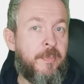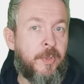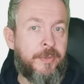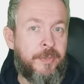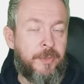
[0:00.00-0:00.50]

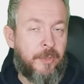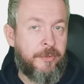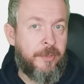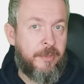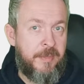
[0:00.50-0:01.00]
reported
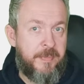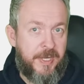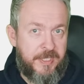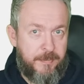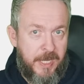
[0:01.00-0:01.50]
on the
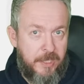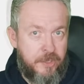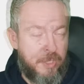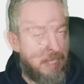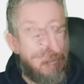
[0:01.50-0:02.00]
repairs
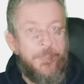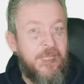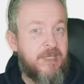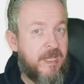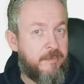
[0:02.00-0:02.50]
page.
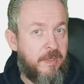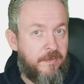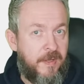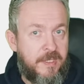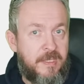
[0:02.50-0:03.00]
This has been
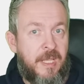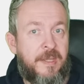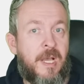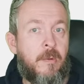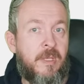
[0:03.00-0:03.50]
fixed,
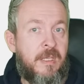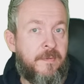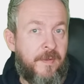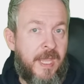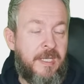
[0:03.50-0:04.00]
and now
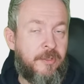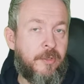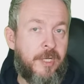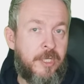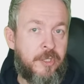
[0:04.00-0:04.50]
if any
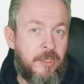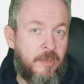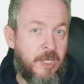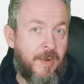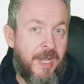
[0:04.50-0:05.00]
integration
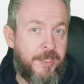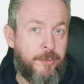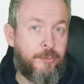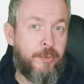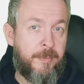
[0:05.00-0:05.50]
requires
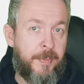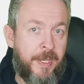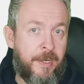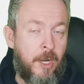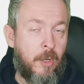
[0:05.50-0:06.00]
you to
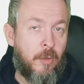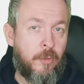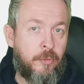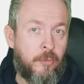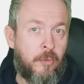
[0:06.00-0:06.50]
repair
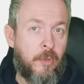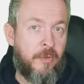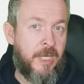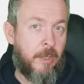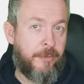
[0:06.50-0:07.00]
or do
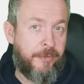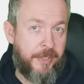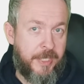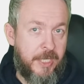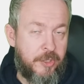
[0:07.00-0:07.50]

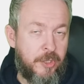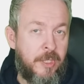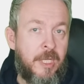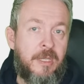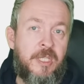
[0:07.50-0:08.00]

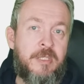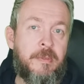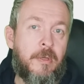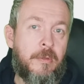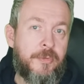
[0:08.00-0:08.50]
re-authentication, this
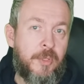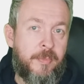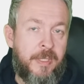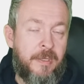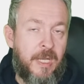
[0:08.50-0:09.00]
will also
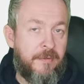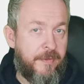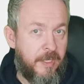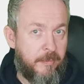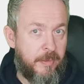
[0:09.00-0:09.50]
be
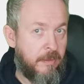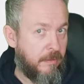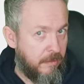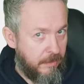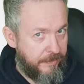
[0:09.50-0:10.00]

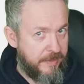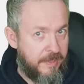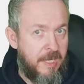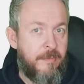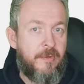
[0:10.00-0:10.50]
available on the
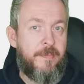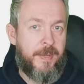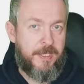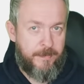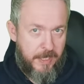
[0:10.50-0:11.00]
same
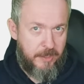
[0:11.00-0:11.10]
repairs